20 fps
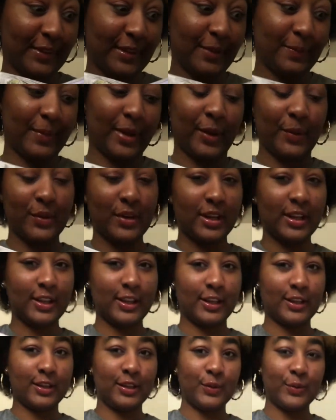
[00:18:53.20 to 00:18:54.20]
Back when I
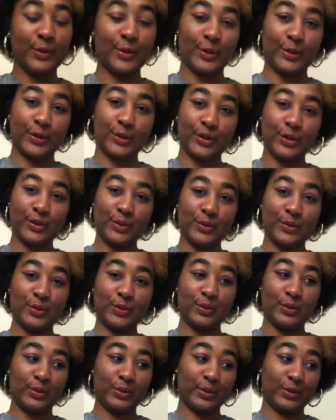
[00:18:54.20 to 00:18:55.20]
liked The
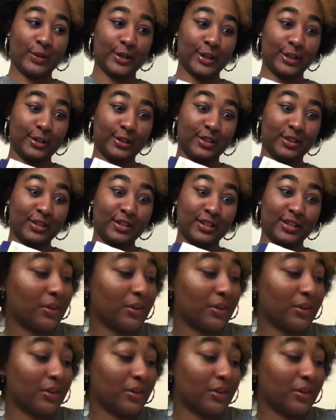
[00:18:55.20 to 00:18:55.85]
Weeknd, kinda.